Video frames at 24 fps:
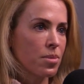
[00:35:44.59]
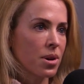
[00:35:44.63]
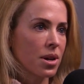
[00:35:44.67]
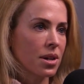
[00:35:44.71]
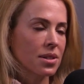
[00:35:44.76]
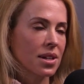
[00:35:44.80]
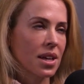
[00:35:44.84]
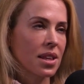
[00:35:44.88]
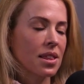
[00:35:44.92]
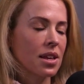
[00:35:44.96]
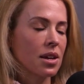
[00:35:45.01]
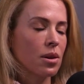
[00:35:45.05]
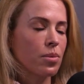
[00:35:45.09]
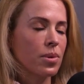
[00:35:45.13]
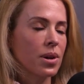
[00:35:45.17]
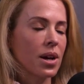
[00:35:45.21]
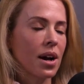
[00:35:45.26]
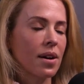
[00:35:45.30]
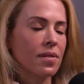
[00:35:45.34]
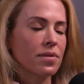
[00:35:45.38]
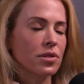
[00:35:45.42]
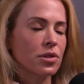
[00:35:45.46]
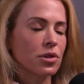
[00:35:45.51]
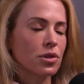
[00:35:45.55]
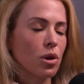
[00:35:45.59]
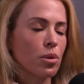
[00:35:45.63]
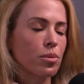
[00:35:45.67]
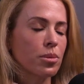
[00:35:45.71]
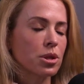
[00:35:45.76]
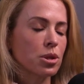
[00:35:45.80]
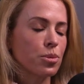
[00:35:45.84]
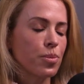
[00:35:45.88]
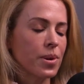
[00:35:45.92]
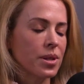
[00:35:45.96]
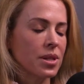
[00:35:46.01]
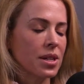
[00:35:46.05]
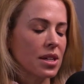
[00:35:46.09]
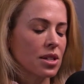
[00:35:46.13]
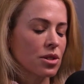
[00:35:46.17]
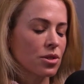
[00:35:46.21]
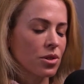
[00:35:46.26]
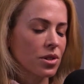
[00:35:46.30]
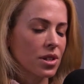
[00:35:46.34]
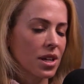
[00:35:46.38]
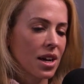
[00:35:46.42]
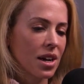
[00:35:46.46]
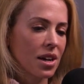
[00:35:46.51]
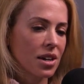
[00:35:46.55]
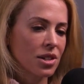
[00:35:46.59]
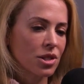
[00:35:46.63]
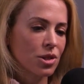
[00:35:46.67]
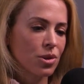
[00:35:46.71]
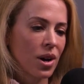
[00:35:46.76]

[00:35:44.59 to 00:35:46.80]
because I think we have so much potential there.